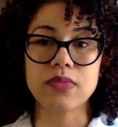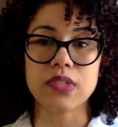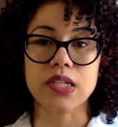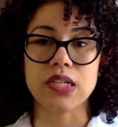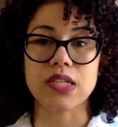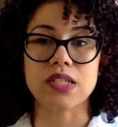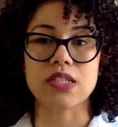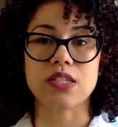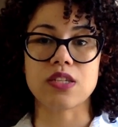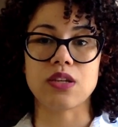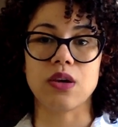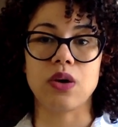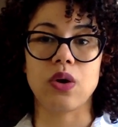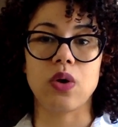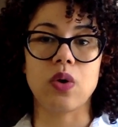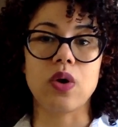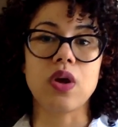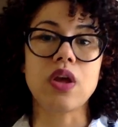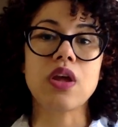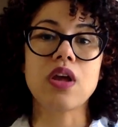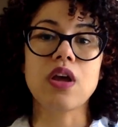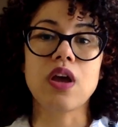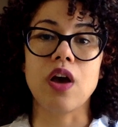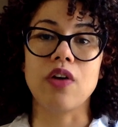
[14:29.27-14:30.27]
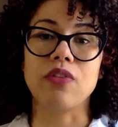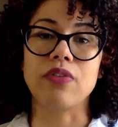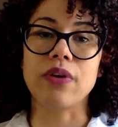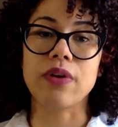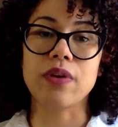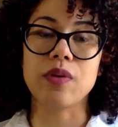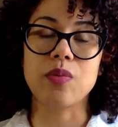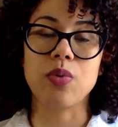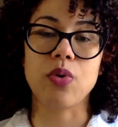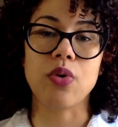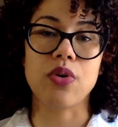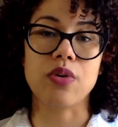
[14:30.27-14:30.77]
And so a
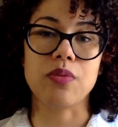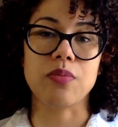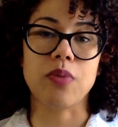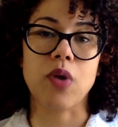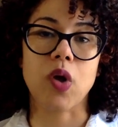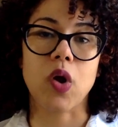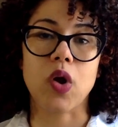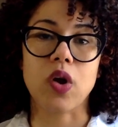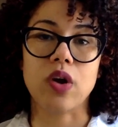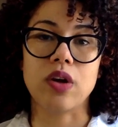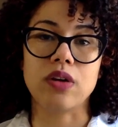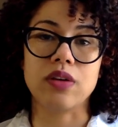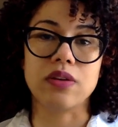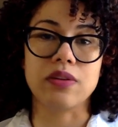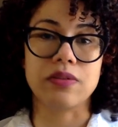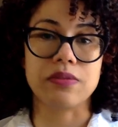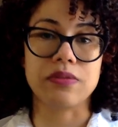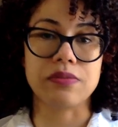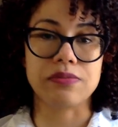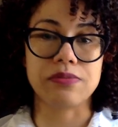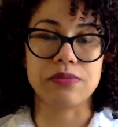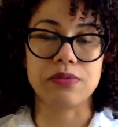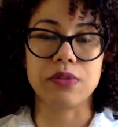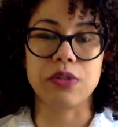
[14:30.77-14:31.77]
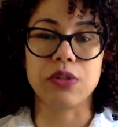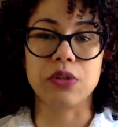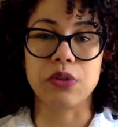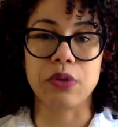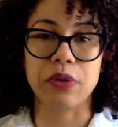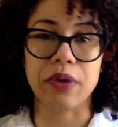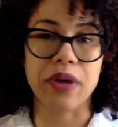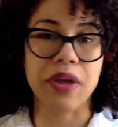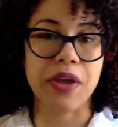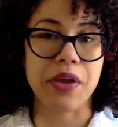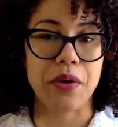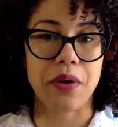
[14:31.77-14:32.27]
very important part of
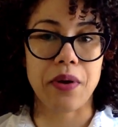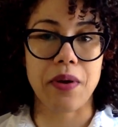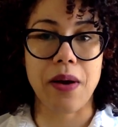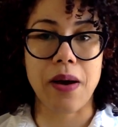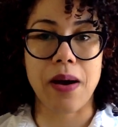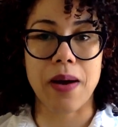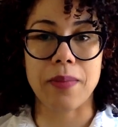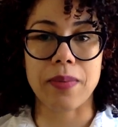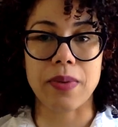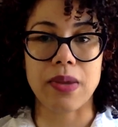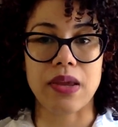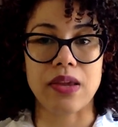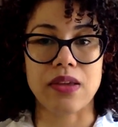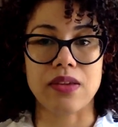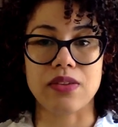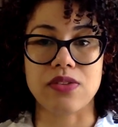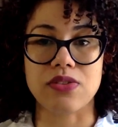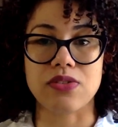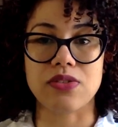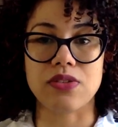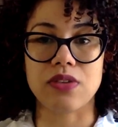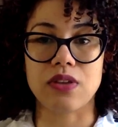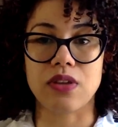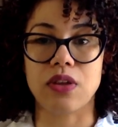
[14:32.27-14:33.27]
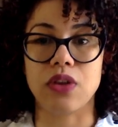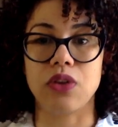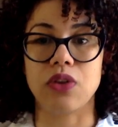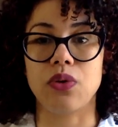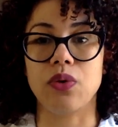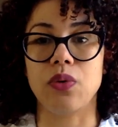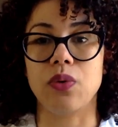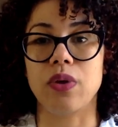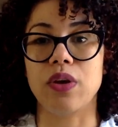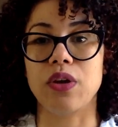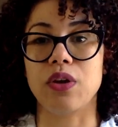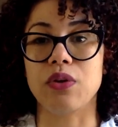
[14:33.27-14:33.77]
creating your copy is,
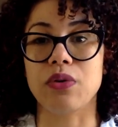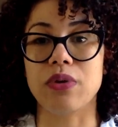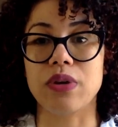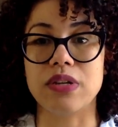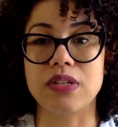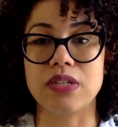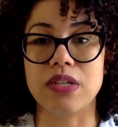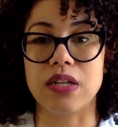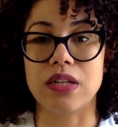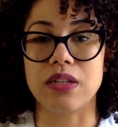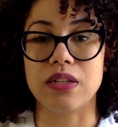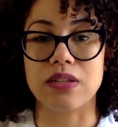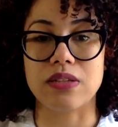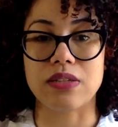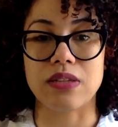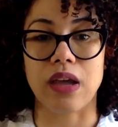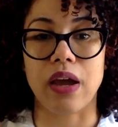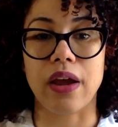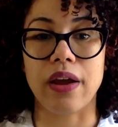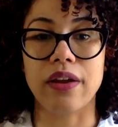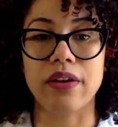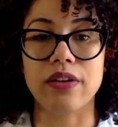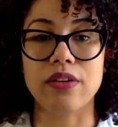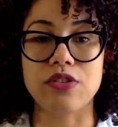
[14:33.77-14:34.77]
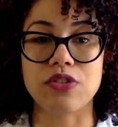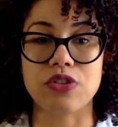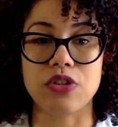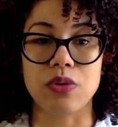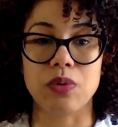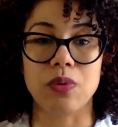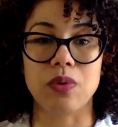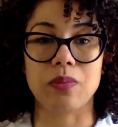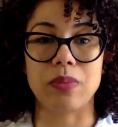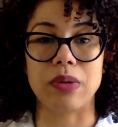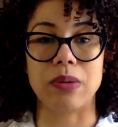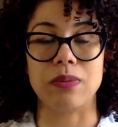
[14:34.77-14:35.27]
increasing desire. So you
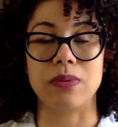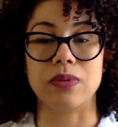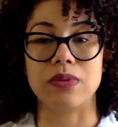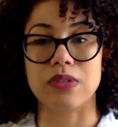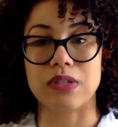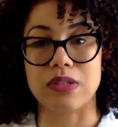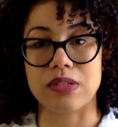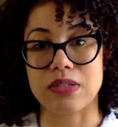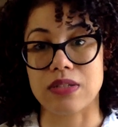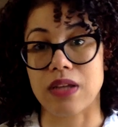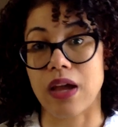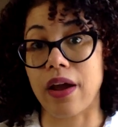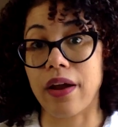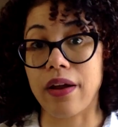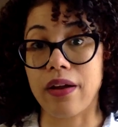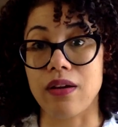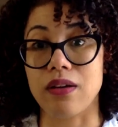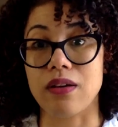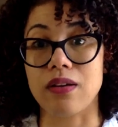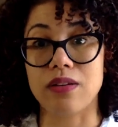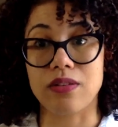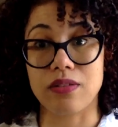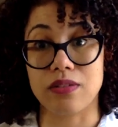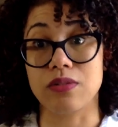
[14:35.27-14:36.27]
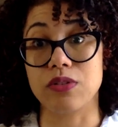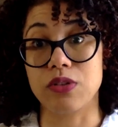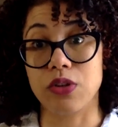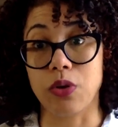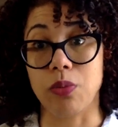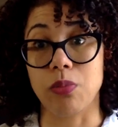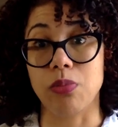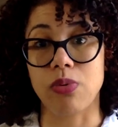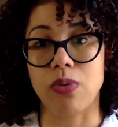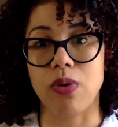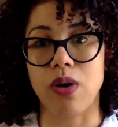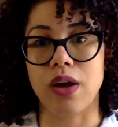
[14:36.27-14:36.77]
want people to desire your
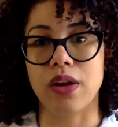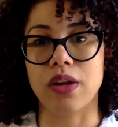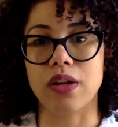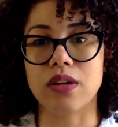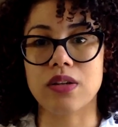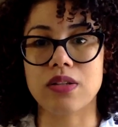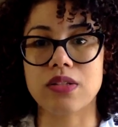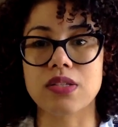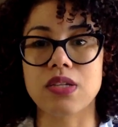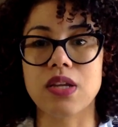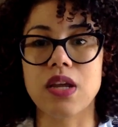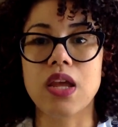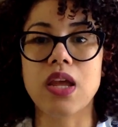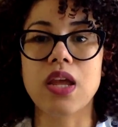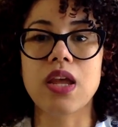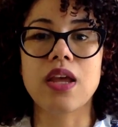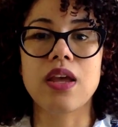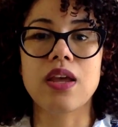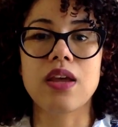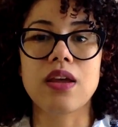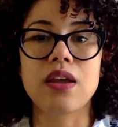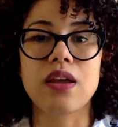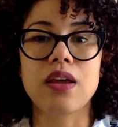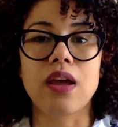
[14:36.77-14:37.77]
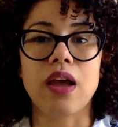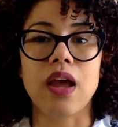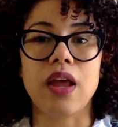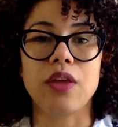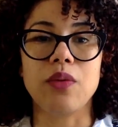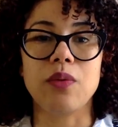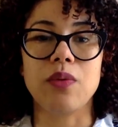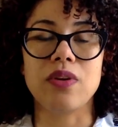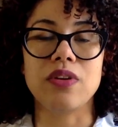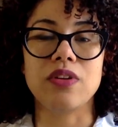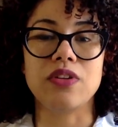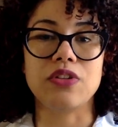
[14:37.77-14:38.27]
product, and
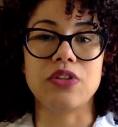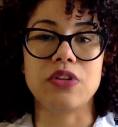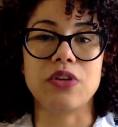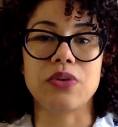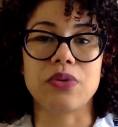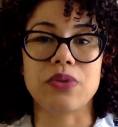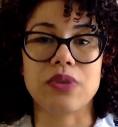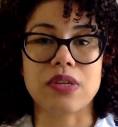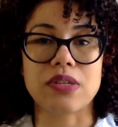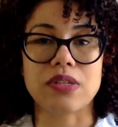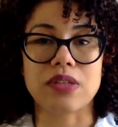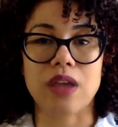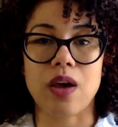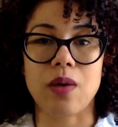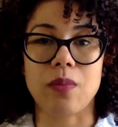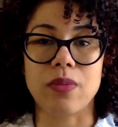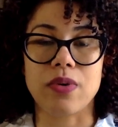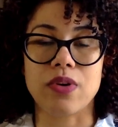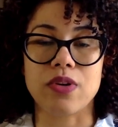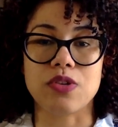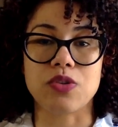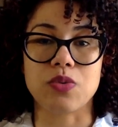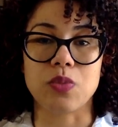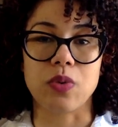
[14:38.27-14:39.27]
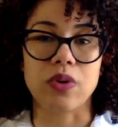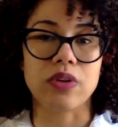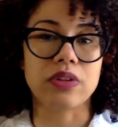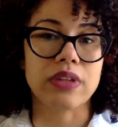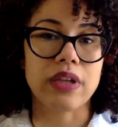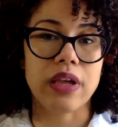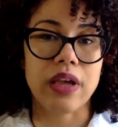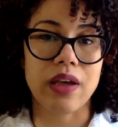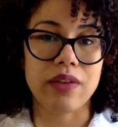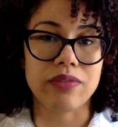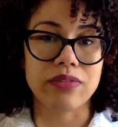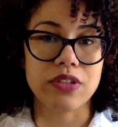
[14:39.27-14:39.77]
you want to decrease how much work they
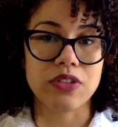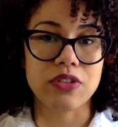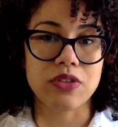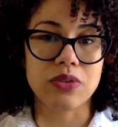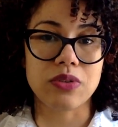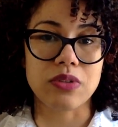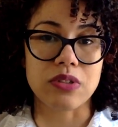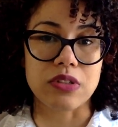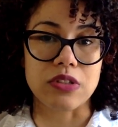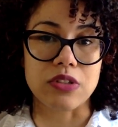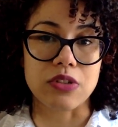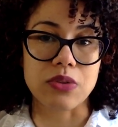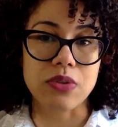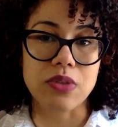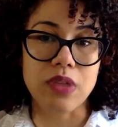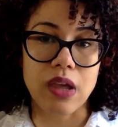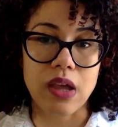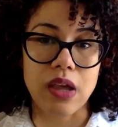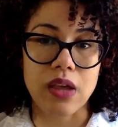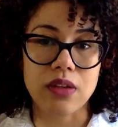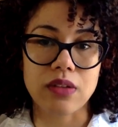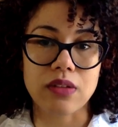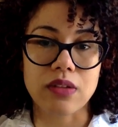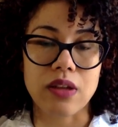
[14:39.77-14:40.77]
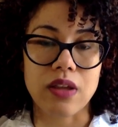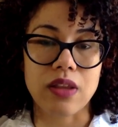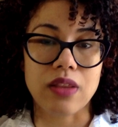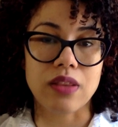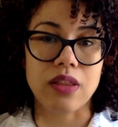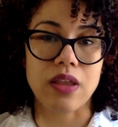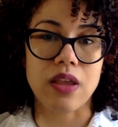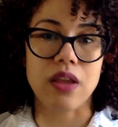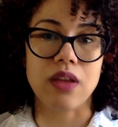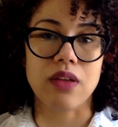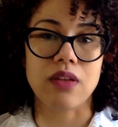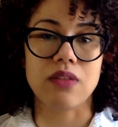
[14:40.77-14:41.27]
have to do that, and
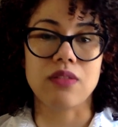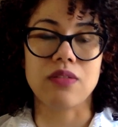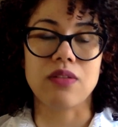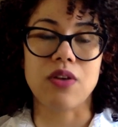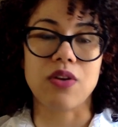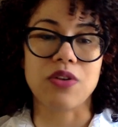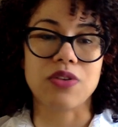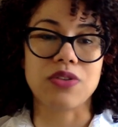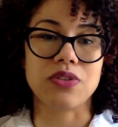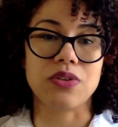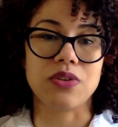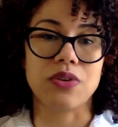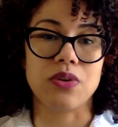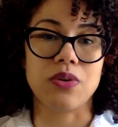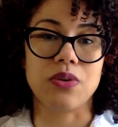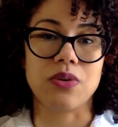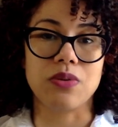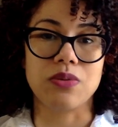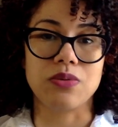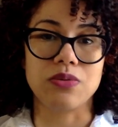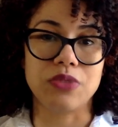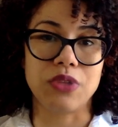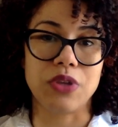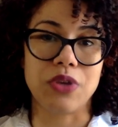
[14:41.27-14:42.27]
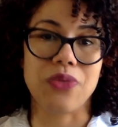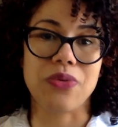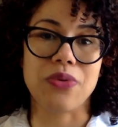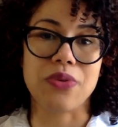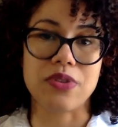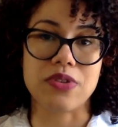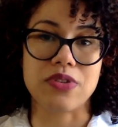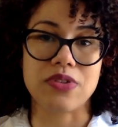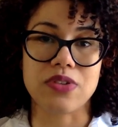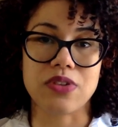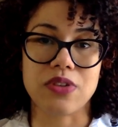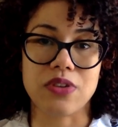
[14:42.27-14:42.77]
then also
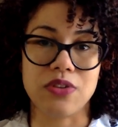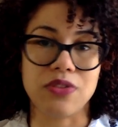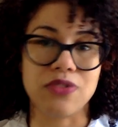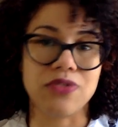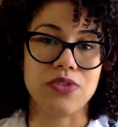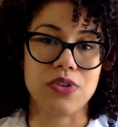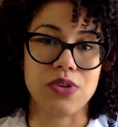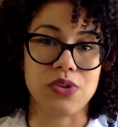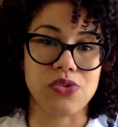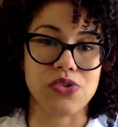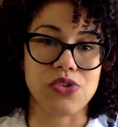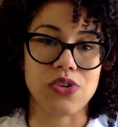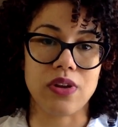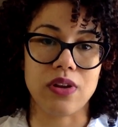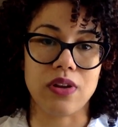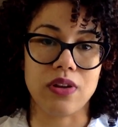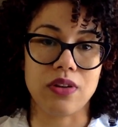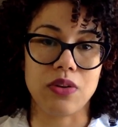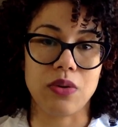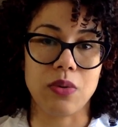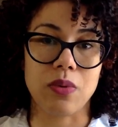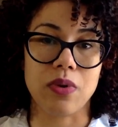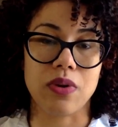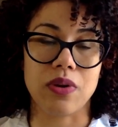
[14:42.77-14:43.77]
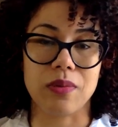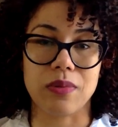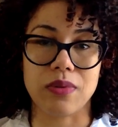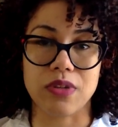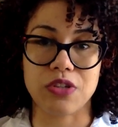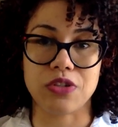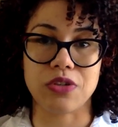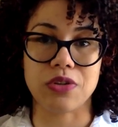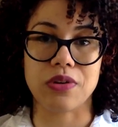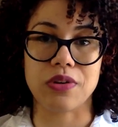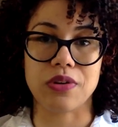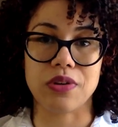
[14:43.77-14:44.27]
decrease confusion. You want to make
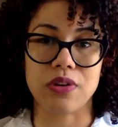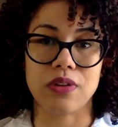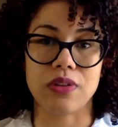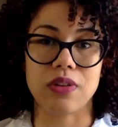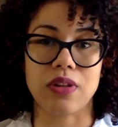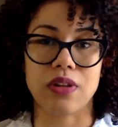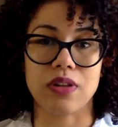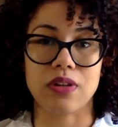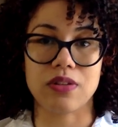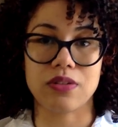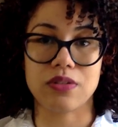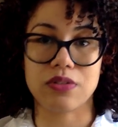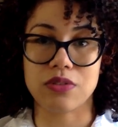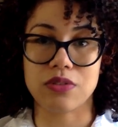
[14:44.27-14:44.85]
sure that